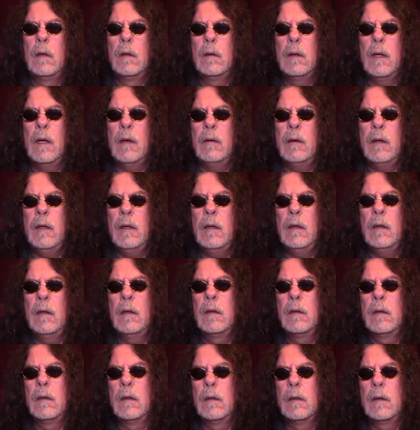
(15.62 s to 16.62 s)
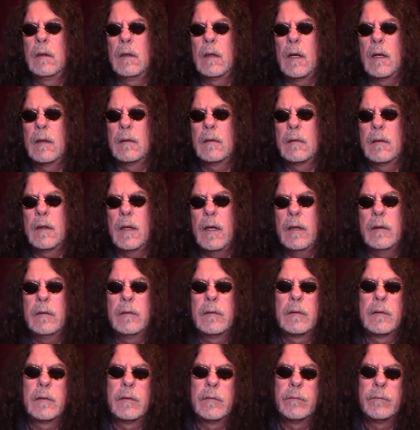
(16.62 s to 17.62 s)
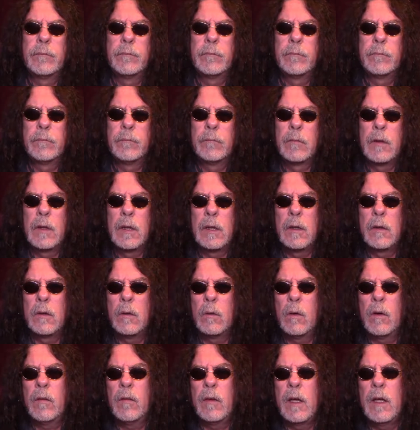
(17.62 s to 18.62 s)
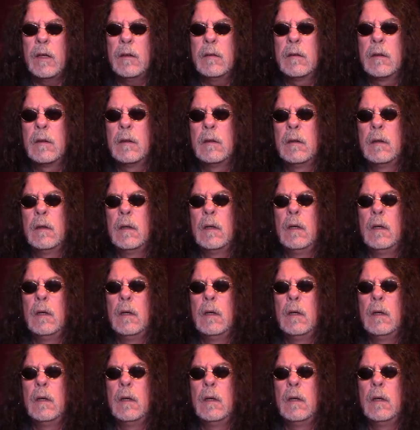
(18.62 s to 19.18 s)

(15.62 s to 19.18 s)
Now here in the United States, in the Northeast,